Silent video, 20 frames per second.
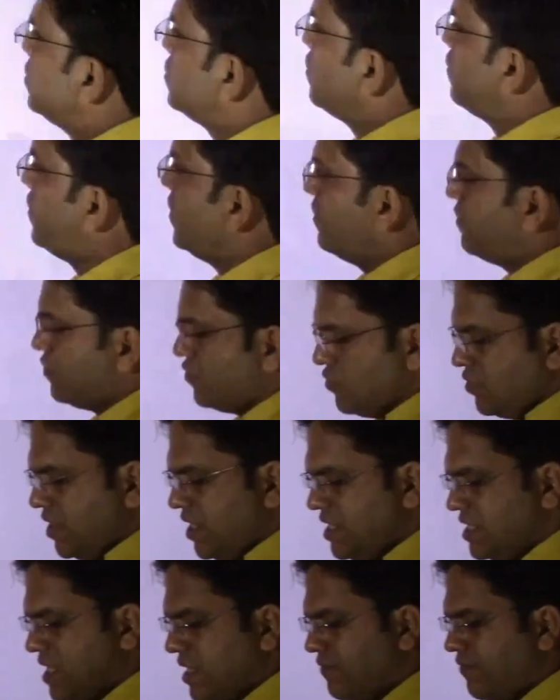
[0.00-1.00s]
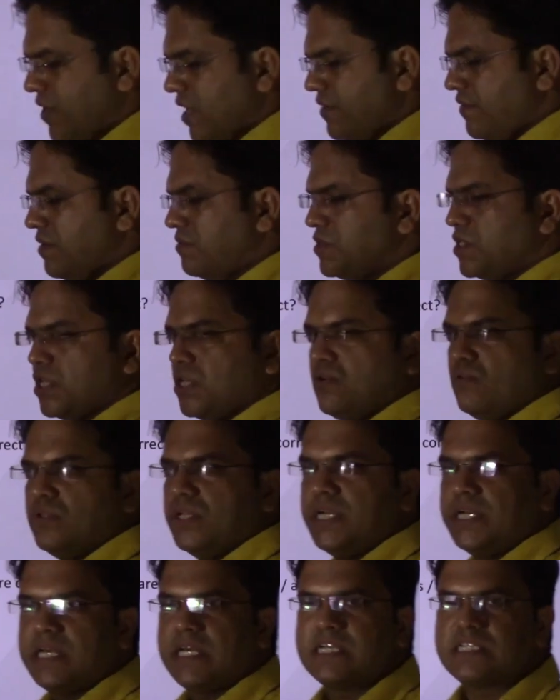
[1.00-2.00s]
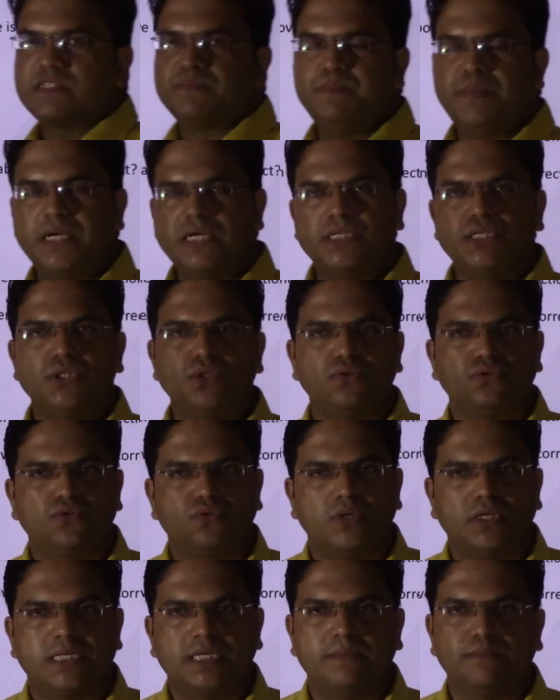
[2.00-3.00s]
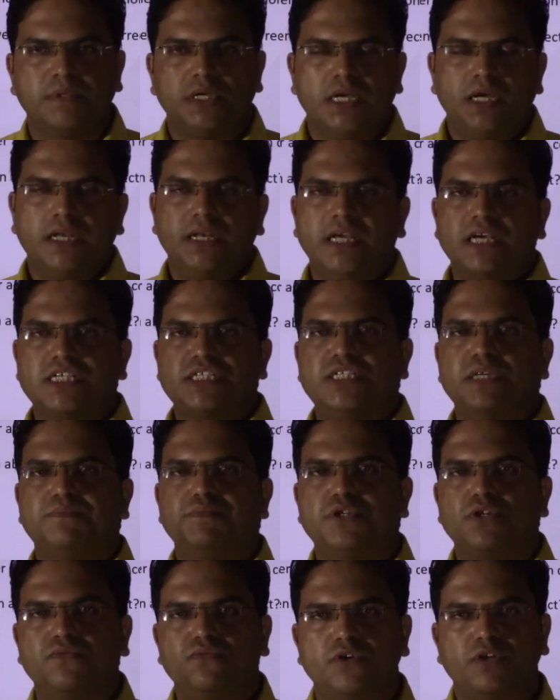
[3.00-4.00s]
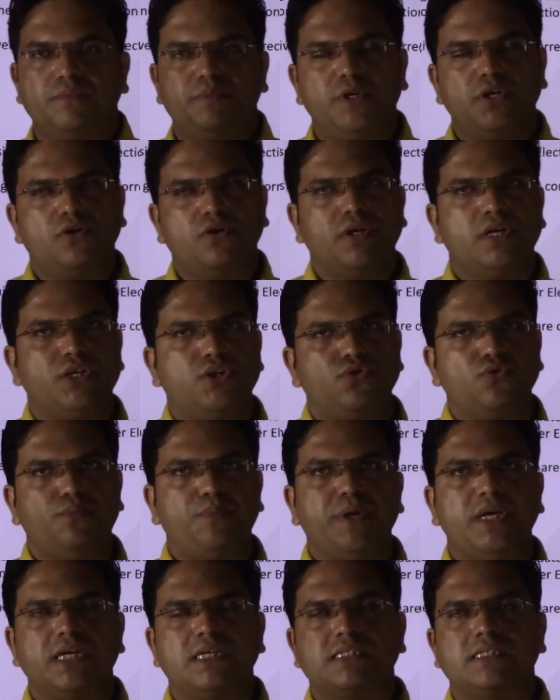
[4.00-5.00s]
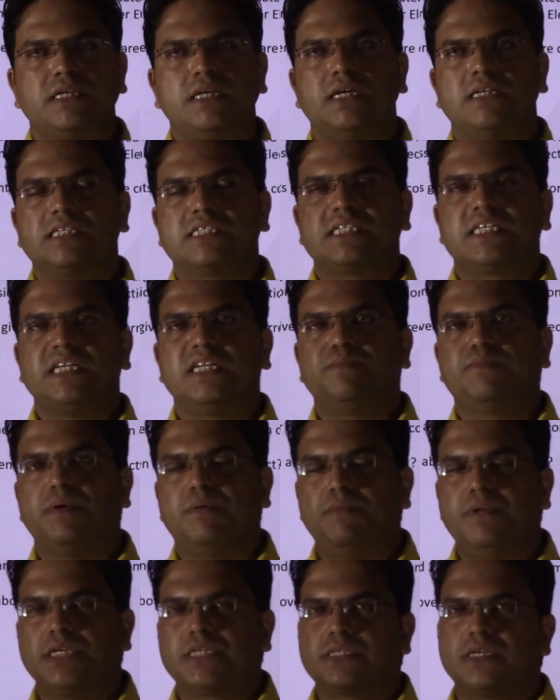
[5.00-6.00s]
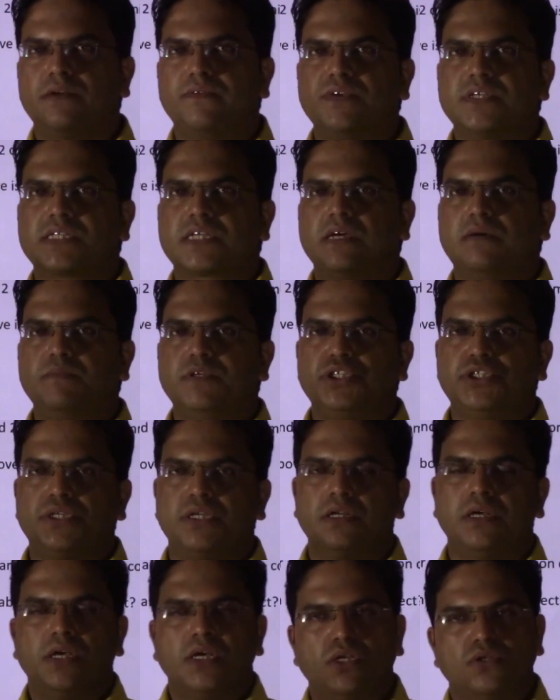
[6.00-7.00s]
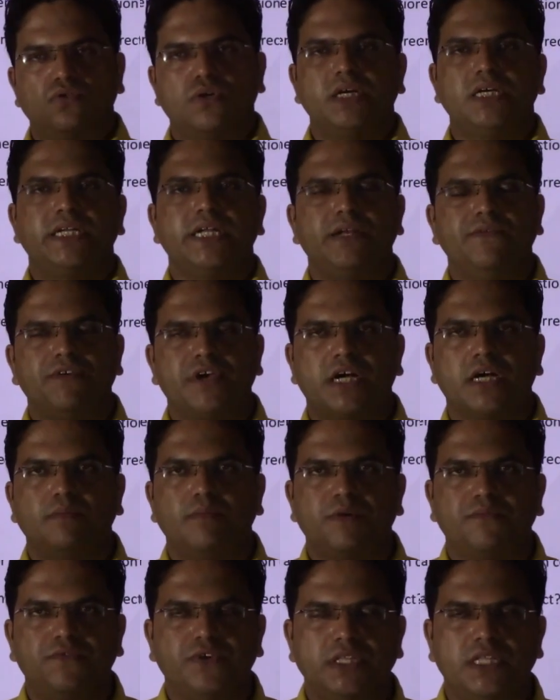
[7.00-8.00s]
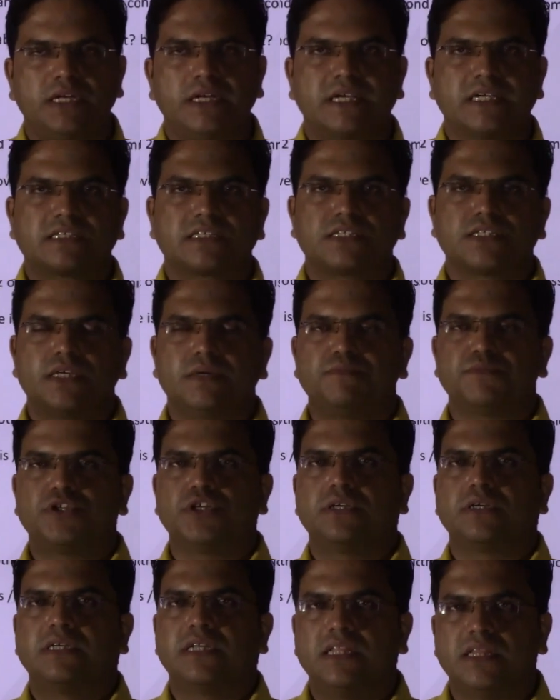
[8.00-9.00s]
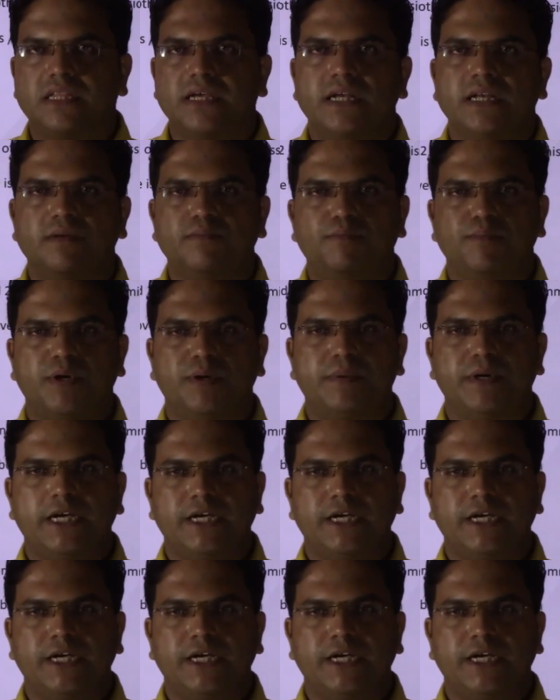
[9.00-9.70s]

So fifth. So these are five M C Q that I expect you to attempt. Next chapter would be on U P S C and State Public Service Commission. So until we come up with the next chapter, till then, bye